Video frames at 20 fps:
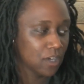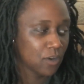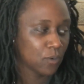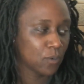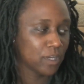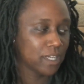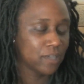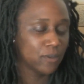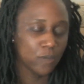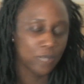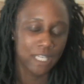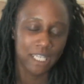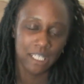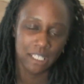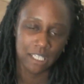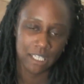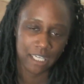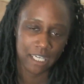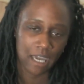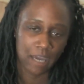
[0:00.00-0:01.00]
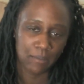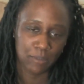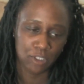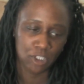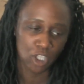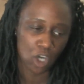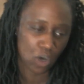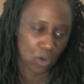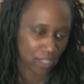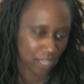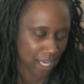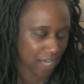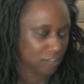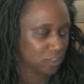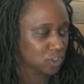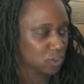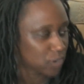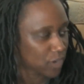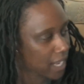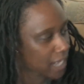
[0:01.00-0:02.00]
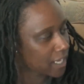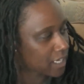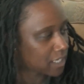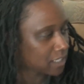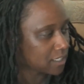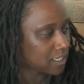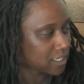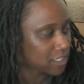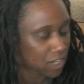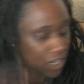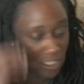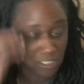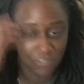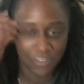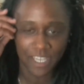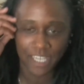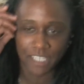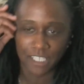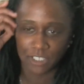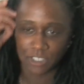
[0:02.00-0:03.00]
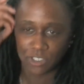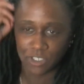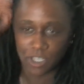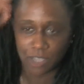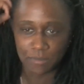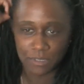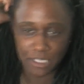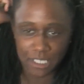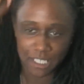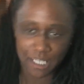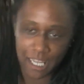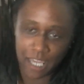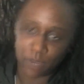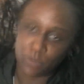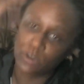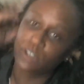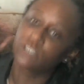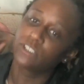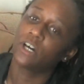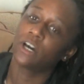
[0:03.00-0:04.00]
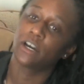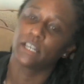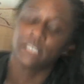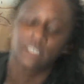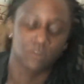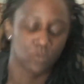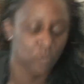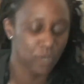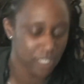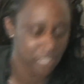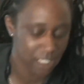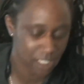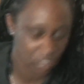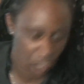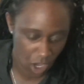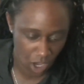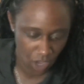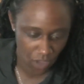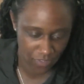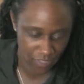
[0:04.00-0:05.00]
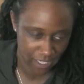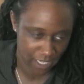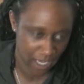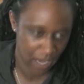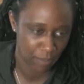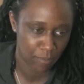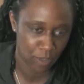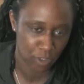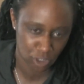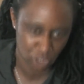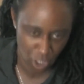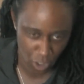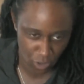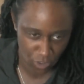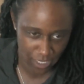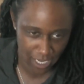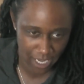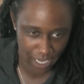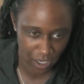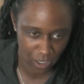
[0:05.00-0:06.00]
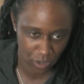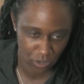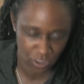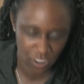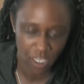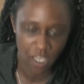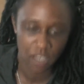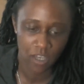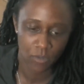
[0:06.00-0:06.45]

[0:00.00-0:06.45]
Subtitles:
We getting the Camel Toe Lounge cracking in Las Vegas. You know what I'm saying? Like real talk, it's really called the Camel Toe Lounge.